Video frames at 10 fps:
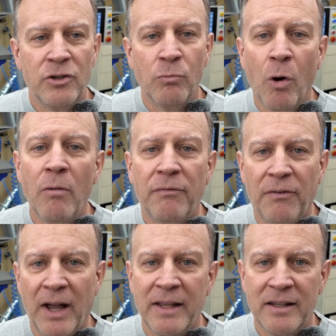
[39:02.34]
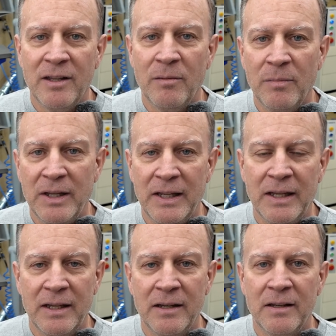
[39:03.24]
You won't find them
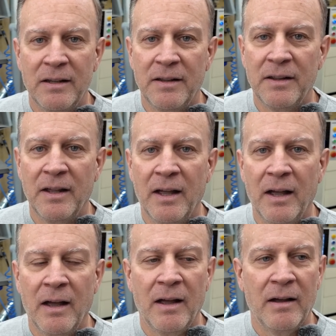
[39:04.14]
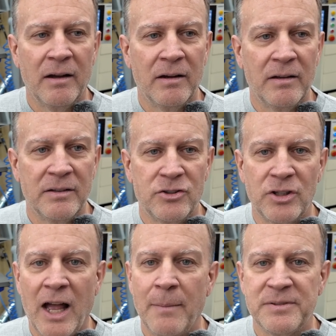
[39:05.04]
in the
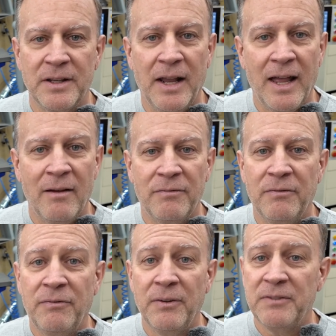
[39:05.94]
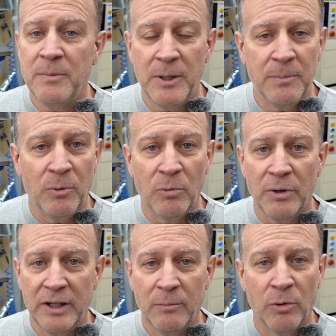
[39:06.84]
shops that have 50 people
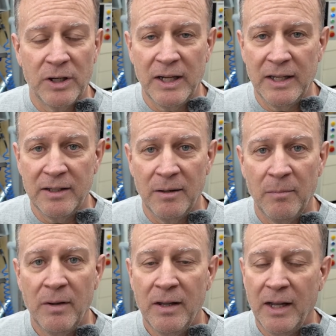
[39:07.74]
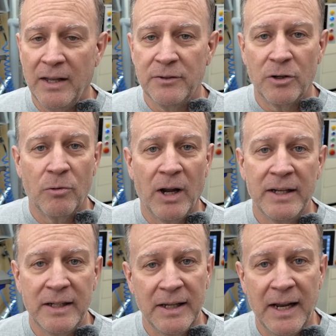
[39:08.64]
working in them and they're
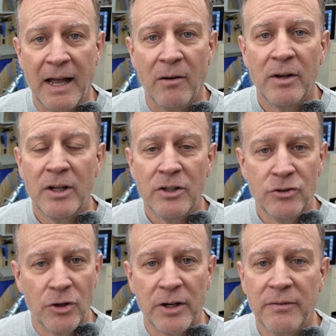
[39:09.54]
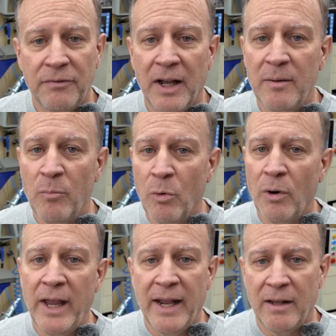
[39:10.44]
grinding it out. You're going to find
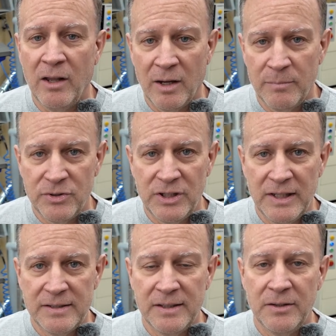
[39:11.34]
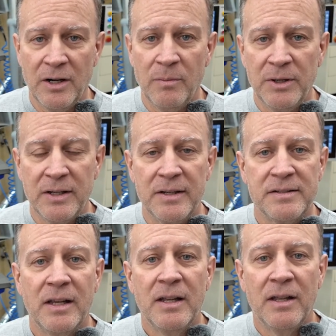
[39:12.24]
more analog machines in there
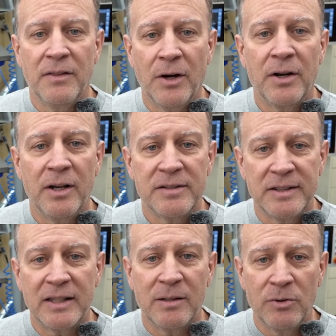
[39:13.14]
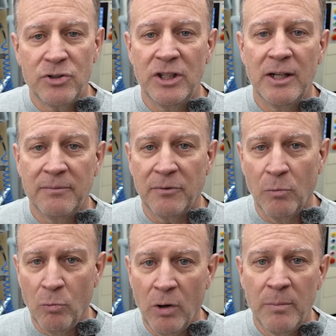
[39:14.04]
because they're going to set the machine up for
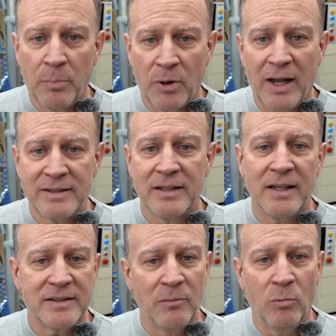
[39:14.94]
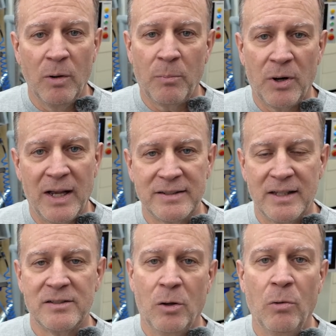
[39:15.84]
one process and one
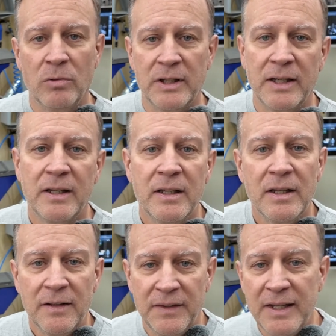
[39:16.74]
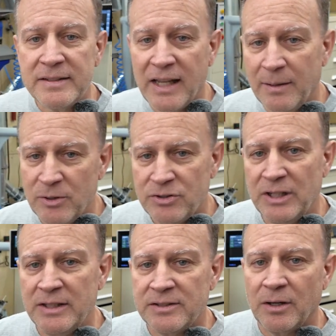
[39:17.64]
process only. These kind of
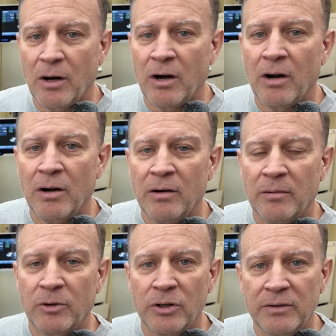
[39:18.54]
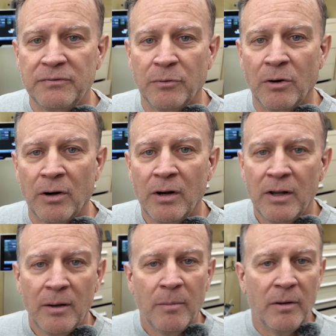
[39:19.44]
machines are good for
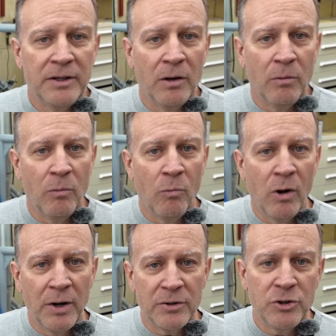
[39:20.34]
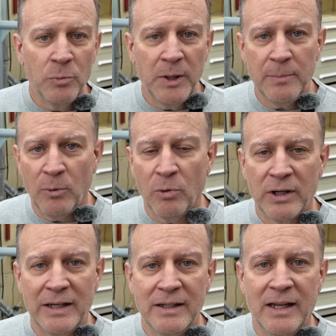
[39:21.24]
1 or 2 people
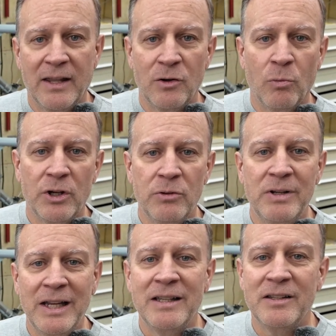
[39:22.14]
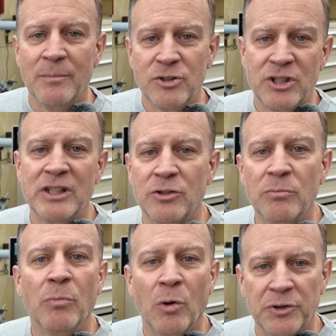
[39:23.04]
working together, where you need the machine to
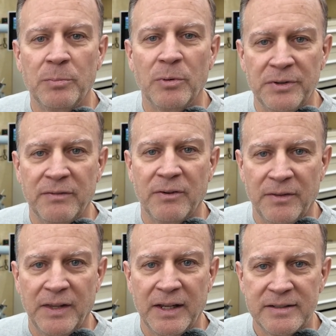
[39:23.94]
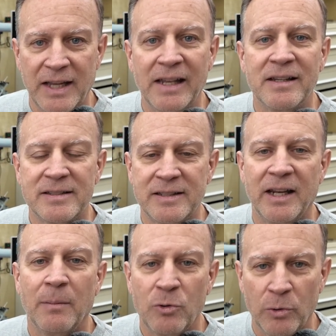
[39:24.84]
do multiple different things and to
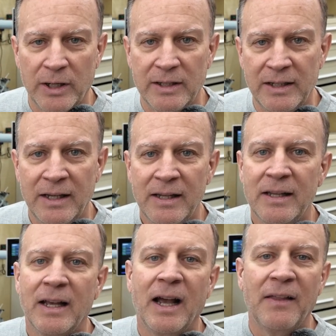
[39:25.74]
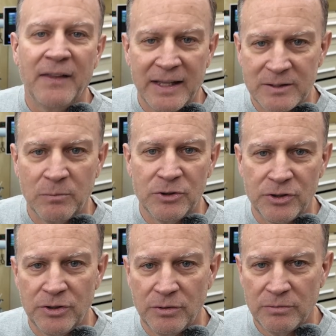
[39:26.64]
set up quickly, and that's what
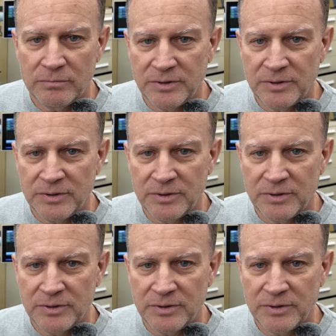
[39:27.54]
you do.